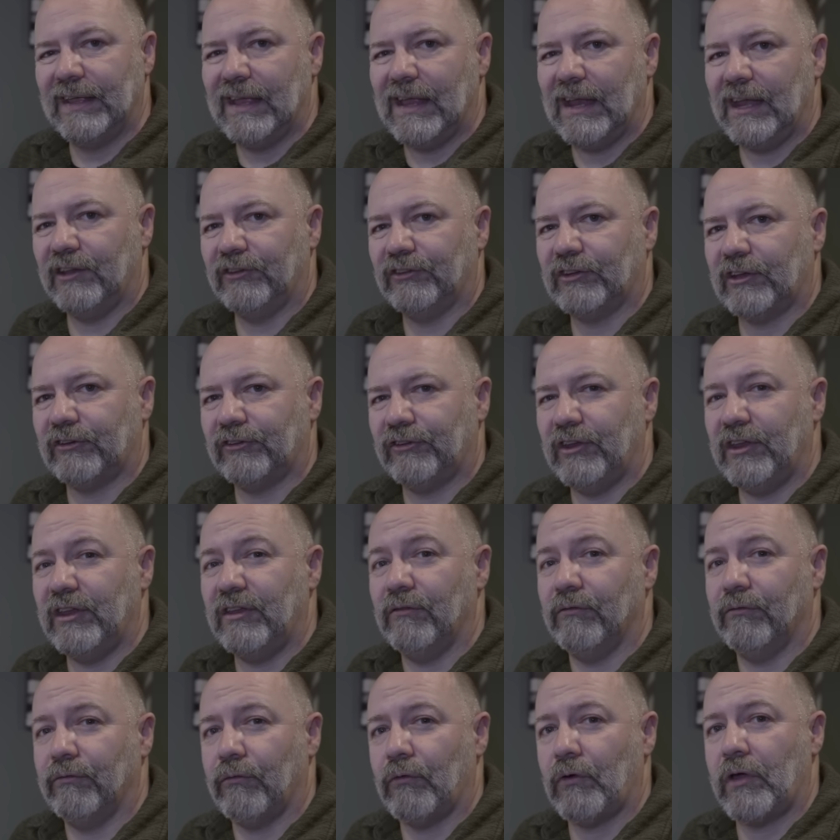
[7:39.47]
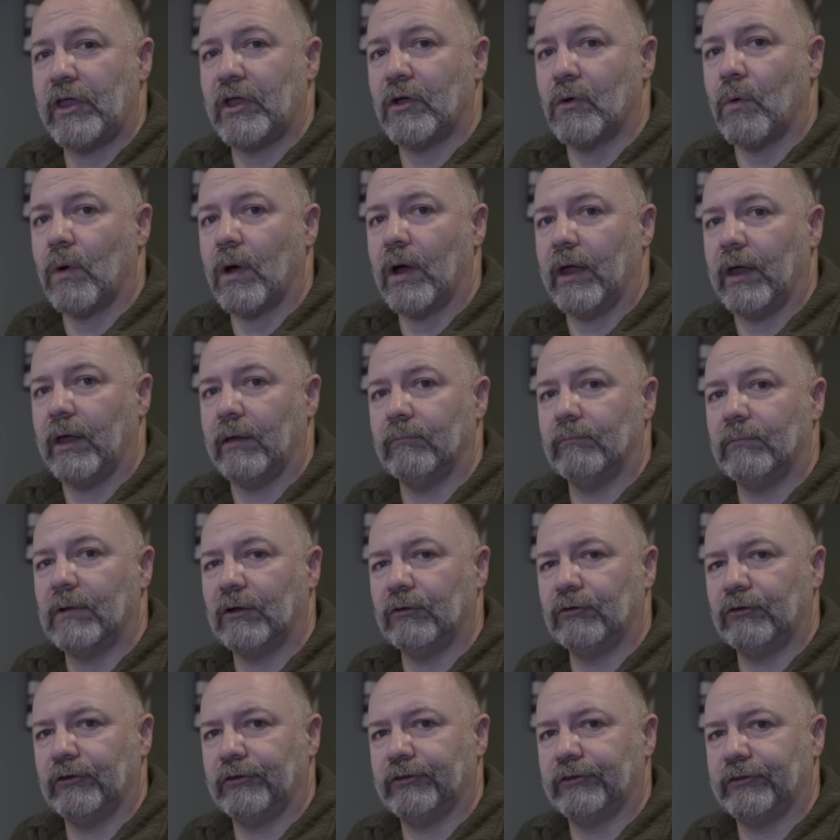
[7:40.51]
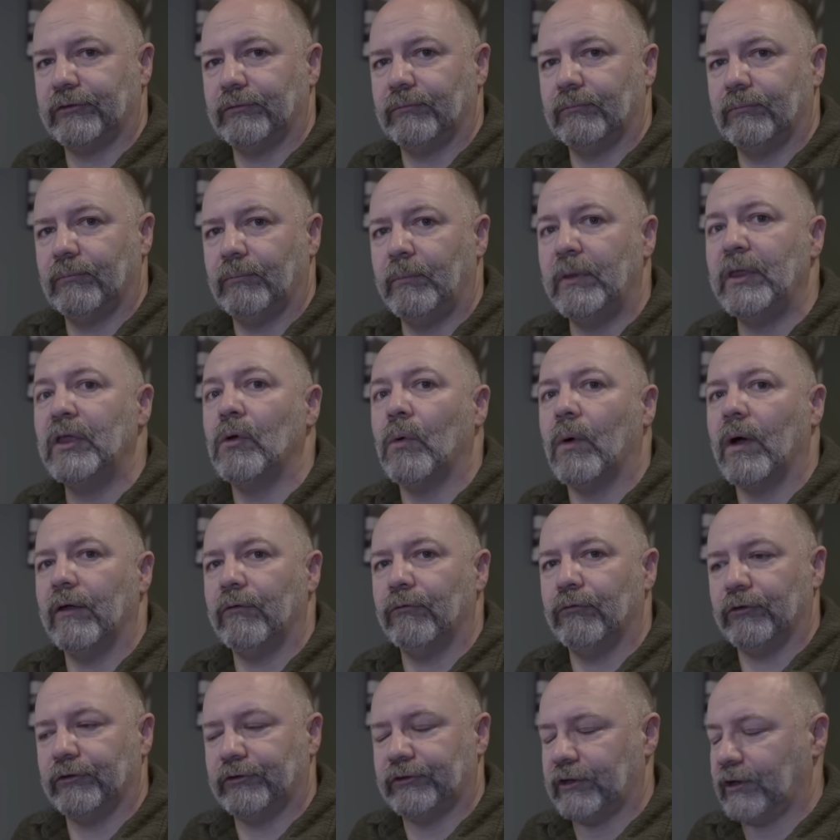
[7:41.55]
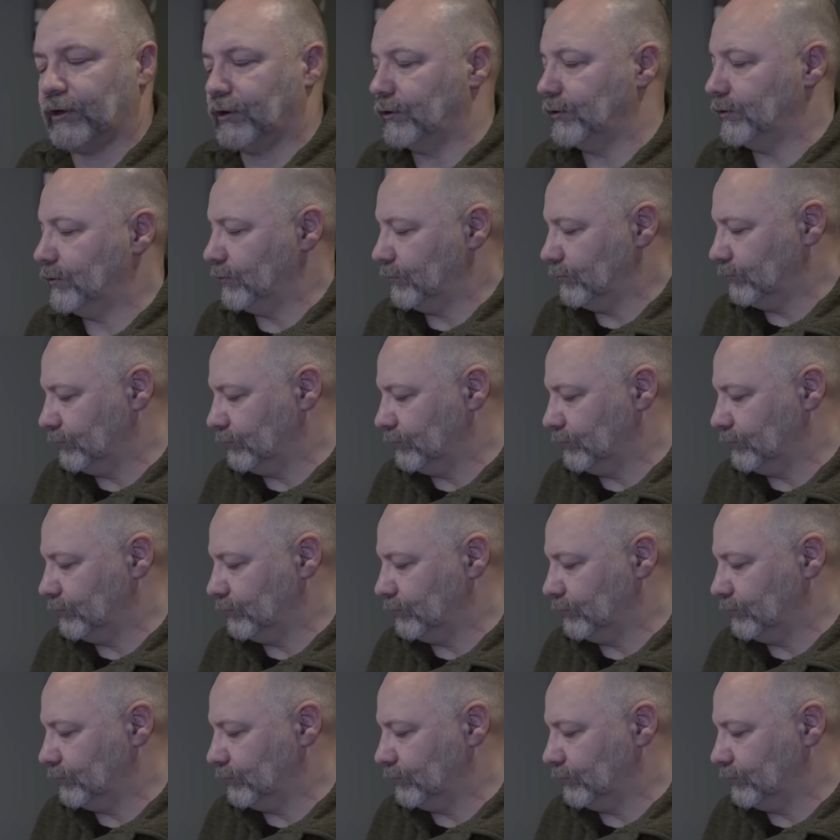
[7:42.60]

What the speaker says: It's actually very quiet. I'll just be quiet for a second.